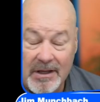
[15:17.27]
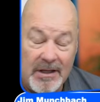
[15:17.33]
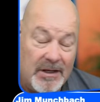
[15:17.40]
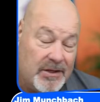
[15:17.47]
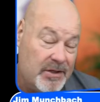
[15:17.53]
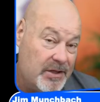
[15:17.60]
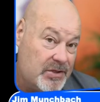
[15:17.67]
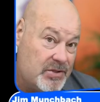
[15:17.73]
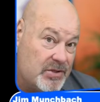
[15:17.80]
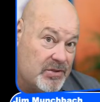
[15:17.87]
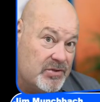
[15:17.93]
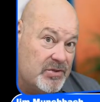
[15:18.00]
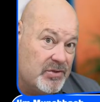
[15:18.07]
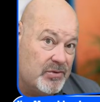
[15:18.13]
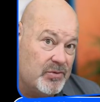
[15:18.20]
in addition
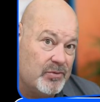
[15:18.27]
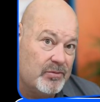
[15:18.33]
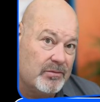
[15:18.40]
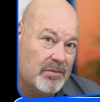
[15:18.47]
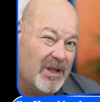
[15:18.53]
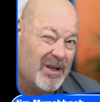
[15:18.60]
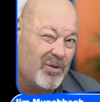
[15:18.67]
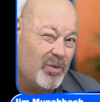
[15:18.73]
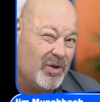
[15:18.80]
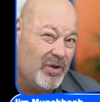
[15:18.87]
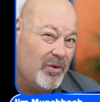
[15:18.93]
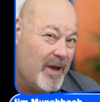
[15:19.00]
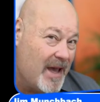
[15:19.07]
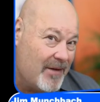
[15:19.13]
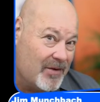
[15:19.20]
to like when
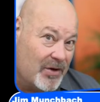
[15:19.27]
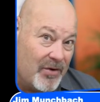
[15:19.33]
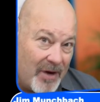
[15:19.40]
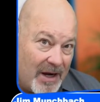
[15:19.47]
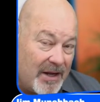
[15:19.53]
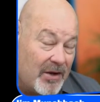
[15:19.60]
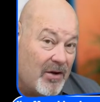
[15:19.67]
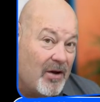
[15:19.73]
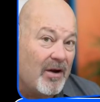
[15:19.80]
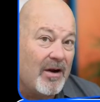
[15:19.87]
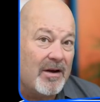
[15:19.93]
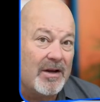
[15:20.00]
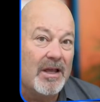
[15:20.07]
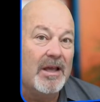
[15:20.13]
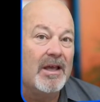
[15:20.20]
you have a credit
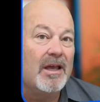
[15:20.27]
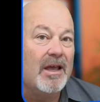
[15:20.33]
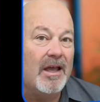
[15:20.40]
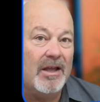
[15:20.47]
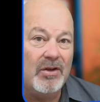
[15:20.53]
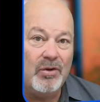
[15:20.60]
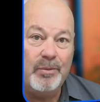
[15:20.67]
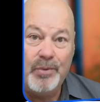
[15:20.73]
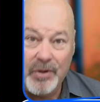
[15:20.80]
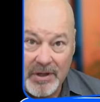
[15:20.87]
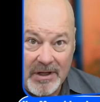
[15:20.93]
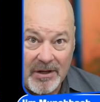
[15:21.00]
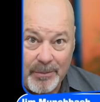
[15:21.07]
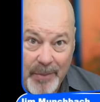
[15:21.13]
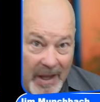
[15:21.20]
card and you put
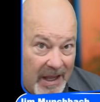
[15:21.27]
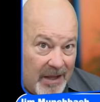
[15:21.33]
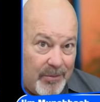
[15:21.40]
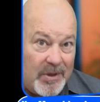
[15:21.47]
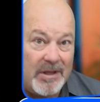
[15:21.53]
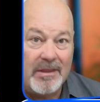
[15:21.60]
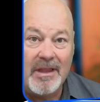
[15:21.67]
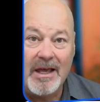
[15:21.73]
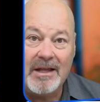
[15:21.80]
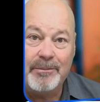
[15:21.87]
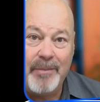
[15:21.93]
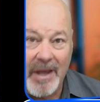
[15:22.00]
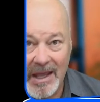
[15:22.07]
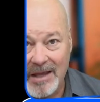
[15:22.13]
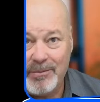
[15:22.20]
in a payment, that
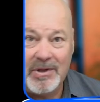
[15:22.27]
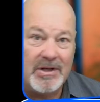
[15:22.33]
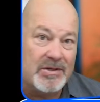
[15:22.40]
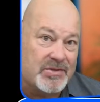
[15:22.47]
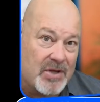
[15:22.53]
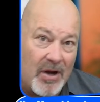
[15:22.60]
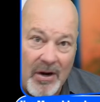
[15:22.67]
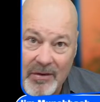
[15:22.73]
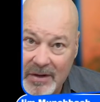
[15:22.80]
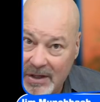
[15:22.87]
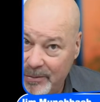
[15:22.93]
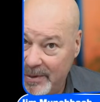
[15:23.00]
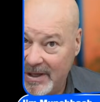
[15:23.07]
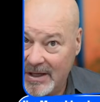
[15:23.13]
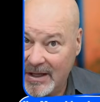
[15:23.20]
payment is already
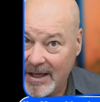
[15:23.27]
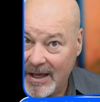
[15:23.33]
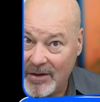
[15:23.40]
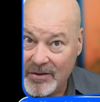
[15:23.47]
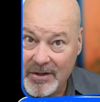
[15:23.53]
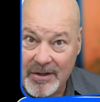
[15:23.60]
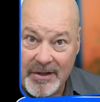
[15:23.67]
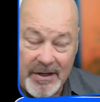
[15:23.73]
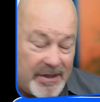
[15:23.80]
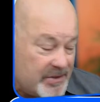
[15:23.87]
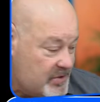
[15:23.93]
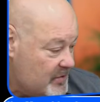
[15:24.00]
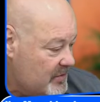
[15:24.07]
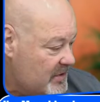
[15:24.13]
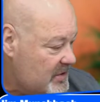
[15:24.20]
being calculated.
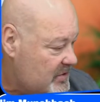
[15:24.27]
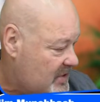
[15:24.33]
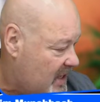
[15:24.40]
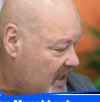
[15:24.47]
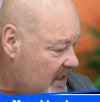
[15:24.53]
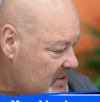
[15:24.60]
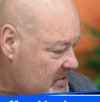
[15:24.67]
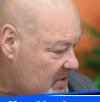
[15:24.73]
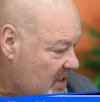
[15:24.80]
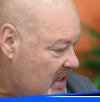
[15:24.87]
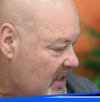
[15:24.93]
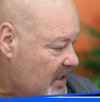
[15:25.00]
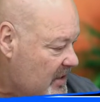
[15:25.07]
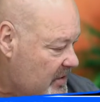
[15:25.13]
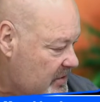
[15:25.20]
So in this case,
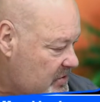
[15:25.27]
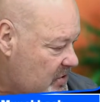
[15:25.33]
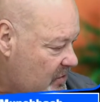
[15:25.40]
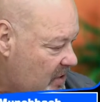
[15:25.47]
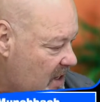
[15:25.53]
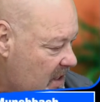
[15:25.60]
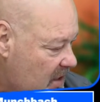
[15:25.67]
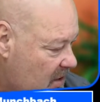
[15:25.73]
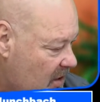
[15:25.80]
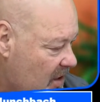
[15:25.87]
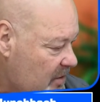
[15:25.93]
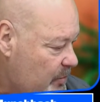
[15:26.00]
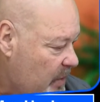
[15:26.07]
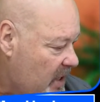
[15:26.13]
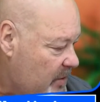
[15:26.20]
this credit
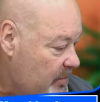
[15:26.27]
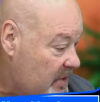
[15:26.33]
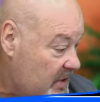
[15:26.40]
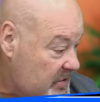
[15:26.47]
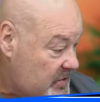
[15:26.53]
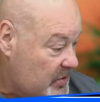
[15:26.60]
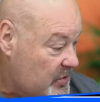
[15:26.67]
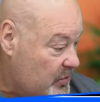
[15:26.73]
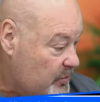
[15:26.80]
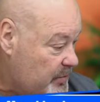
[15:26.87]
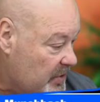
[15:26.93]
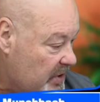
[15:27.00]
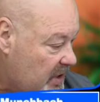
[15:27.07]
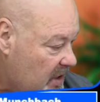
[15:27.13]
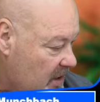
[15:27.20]
card payment is a
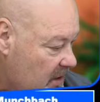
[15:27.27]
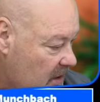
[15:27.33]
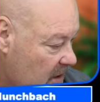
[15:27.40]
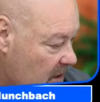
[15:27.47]
duplicate.